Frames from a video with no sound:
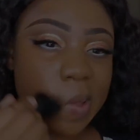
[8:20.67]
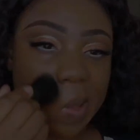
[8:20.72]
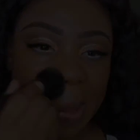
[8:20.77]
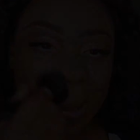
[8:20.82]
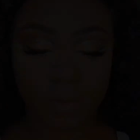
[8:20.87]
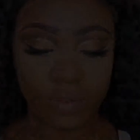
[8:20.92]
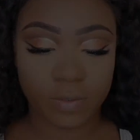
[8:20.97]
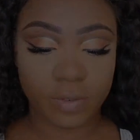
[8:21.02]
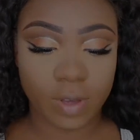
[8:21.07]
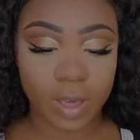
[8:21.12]

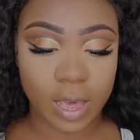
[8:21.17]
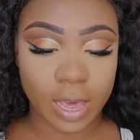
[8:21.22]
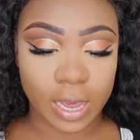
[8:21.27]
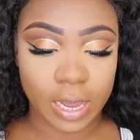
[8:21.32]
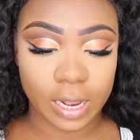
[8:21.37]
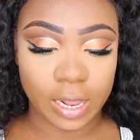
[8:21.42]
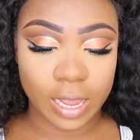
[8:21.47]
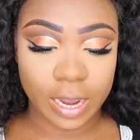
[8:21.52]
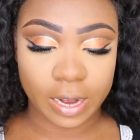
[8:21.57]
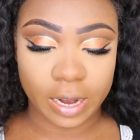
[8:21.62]
I've
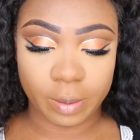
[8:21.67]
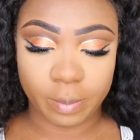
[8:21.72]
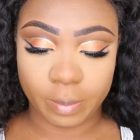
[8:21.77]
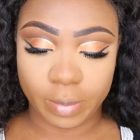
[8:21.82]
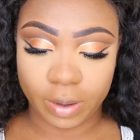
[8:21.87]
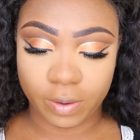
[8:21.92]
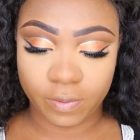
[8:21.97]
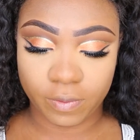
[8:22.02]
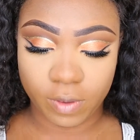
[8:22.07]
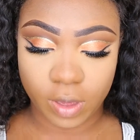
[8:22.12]
highlighted
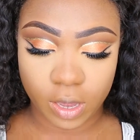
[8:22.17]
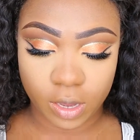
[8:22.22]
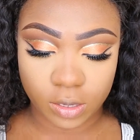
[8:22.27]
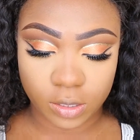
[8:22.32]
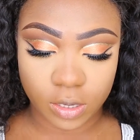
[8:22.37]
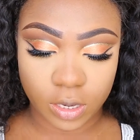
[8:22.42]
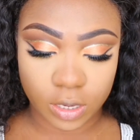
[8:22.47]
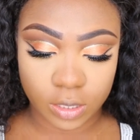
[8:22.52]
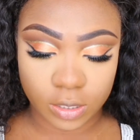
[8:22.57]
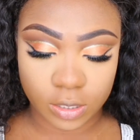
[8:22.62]
my
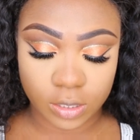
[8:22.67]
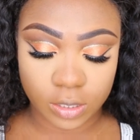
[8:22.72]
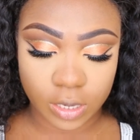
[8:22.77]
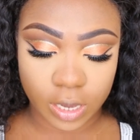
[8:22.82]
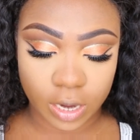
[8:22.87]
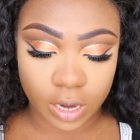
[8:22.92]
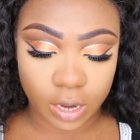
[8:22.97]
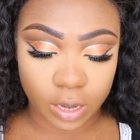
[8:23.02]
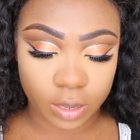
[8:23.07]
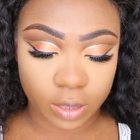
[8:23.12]
face and
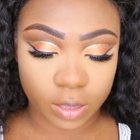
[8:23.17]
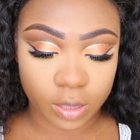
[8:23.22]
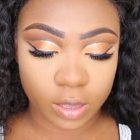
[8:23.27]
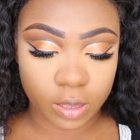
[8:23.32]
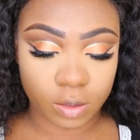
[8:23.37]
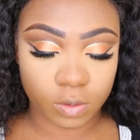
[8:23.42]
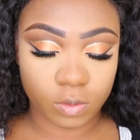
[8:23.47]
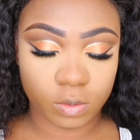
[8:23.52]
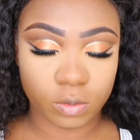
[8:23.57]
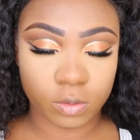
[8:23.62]
set it
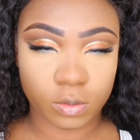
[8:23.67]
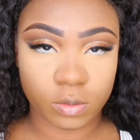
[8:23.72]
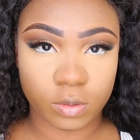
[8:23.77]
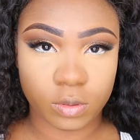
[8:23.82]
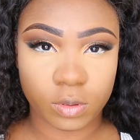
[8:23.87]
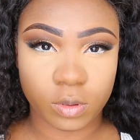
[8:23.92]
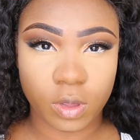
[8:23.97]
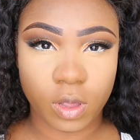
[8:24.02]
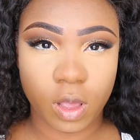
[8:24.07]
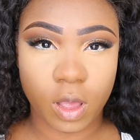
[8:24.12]

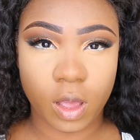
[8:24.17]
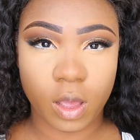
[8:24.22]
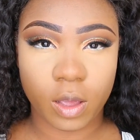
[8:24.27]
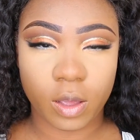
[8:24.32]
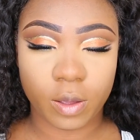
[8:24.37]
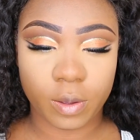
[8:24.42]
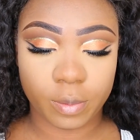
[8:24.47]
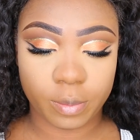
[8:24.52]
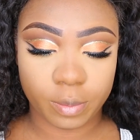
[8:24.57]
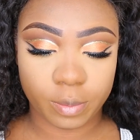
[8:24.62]

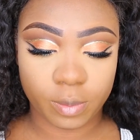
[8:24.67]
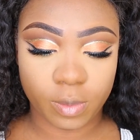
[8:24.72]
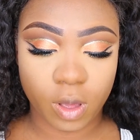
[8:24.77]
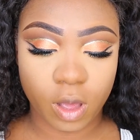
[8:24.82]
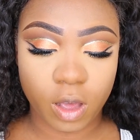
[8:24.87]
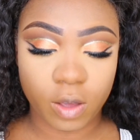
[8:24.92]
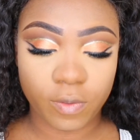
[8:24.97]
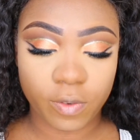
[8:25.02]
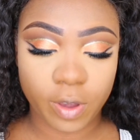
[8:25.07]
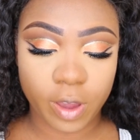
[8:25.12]

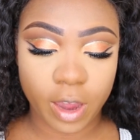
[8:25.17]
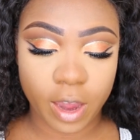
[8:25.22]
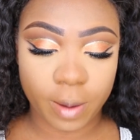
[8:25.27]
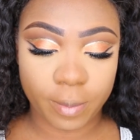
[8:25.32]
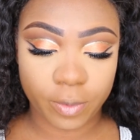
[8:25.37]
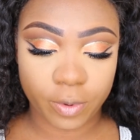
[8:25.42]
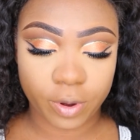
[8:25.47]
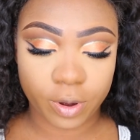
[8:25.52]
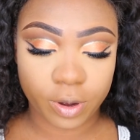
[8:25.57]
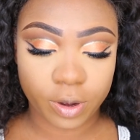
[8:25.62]
off
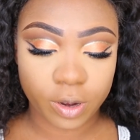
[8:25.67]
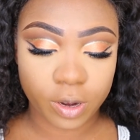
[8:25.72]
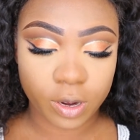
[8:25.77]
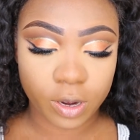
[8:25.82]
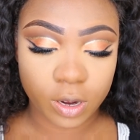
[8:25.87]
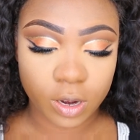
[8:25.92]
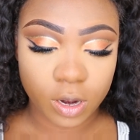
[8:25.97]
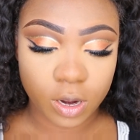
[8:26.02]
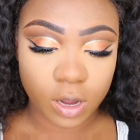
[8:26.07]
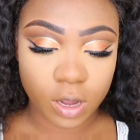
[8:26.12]
camera.
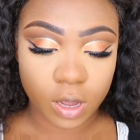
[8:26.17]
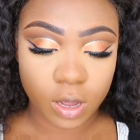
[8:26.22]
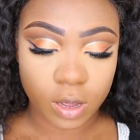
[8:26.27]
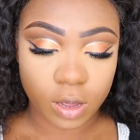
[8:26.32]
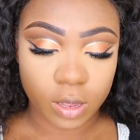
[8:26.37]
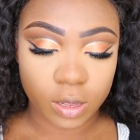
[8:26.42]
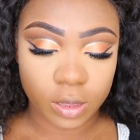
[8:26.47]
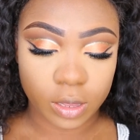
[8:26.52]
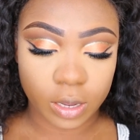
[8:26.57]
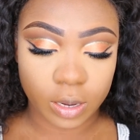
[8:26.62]

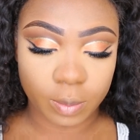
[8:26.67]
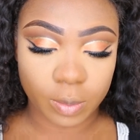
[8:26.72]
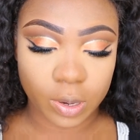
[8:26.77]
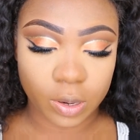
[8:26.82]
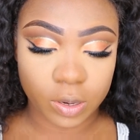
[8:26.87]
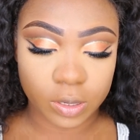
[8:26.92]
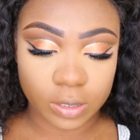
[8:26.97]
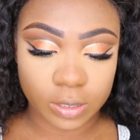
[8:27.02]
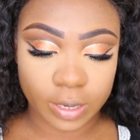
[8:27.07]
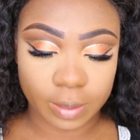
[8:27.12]
Now I'm
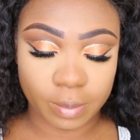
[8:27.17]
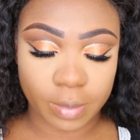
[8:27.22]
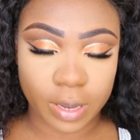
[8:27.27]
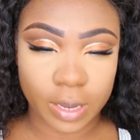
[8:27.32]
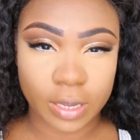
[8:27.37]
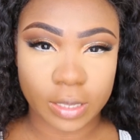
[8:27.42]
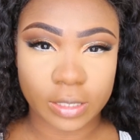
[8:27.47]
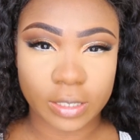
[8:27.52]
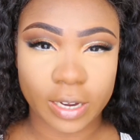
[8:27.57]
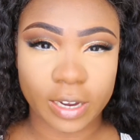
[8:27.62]
gonna set
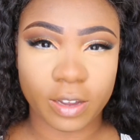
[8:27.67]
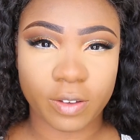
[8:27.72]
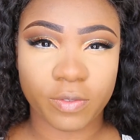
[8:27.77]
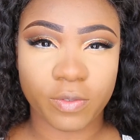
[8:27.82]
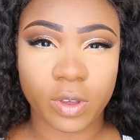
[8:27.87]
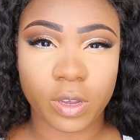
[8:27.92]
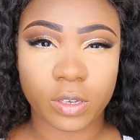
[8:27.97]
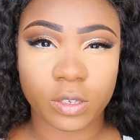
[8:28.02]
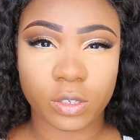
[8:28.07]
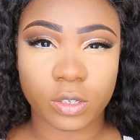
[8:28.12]
my entire
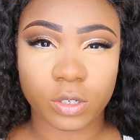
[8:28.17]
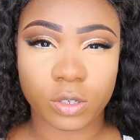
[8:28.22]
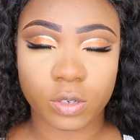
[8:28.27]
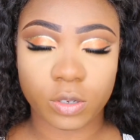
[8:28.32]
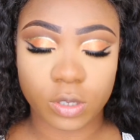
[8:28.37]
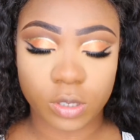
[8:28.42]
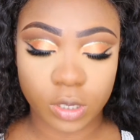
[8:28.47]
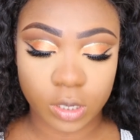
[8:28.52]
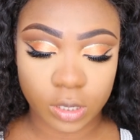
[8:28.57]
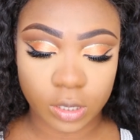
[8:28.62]
face
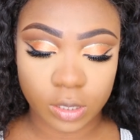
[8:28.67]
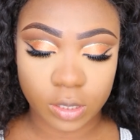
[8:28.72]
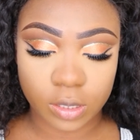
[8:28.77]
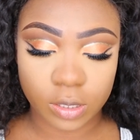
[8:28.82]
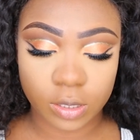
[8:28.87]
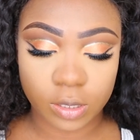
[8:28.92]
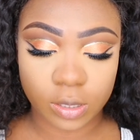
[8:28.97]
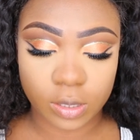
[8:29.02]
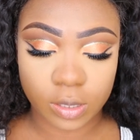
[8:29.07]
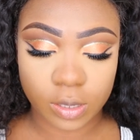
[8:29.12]

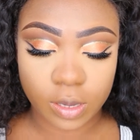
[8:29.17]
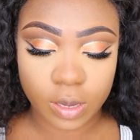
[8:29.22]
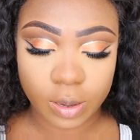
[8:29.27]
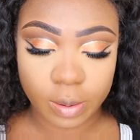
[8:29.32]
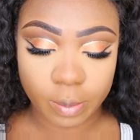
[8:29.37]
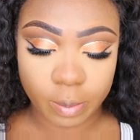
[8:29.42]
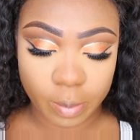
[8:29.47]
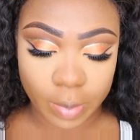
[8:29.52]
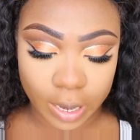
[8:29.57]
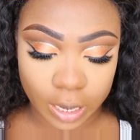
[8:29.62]
using
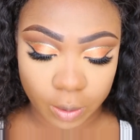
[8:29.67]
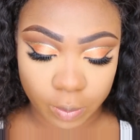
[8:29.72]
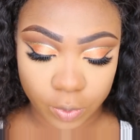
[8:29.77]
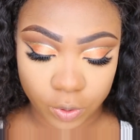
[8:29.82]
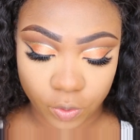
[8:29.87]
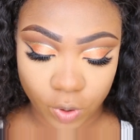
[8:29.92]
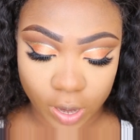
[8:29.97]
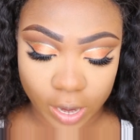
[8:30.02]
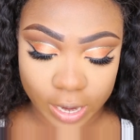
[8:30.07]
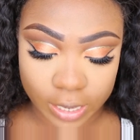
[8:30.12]
MAC
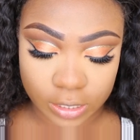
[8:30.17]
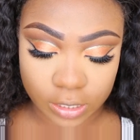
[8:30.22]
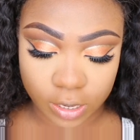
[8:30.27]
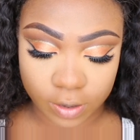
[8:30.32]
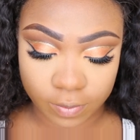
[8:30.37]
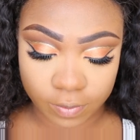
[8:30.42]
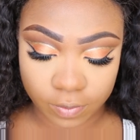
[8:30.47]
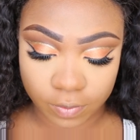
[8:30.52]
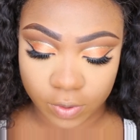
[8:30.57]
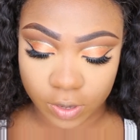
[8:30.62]
Mineralize
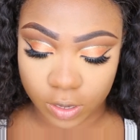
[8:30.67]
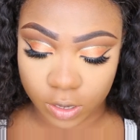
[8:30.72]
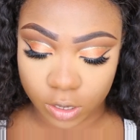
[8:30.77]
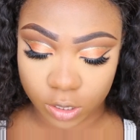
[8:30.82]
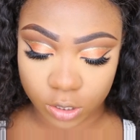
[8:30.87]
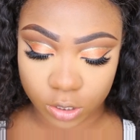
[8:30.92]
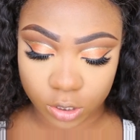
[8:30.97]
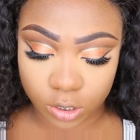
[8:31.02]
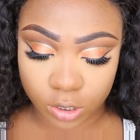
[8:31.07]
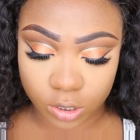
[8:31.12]
Skin
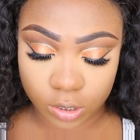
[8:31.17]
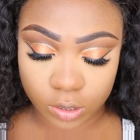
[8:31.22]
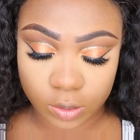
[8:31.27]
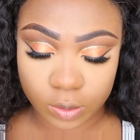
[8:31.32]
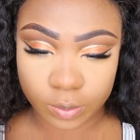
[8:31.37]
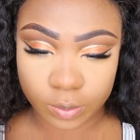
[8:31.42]
Finish.